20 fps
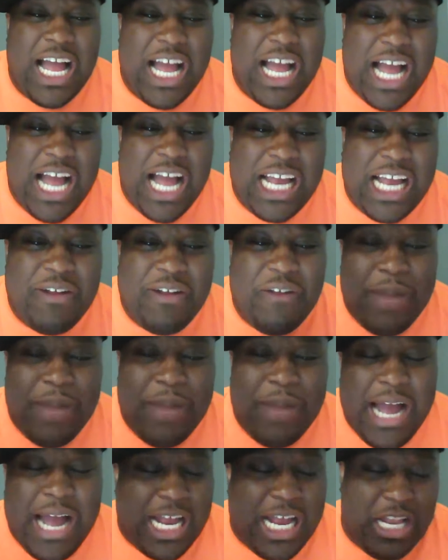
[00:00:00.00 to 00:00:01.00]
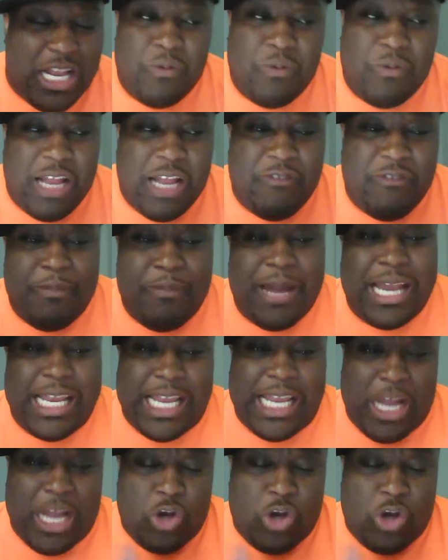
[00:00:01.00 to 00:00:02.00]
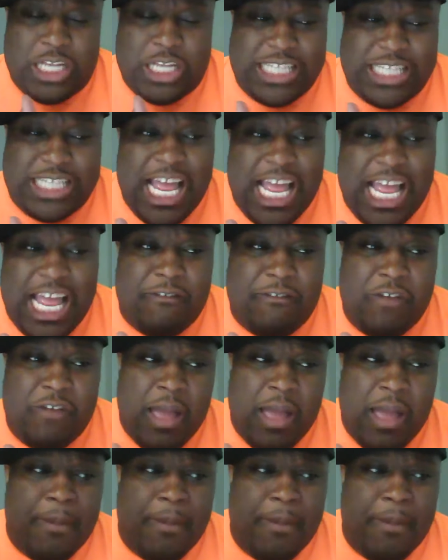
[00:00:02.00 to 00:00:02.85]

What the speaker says: I get along with everybody on the staff,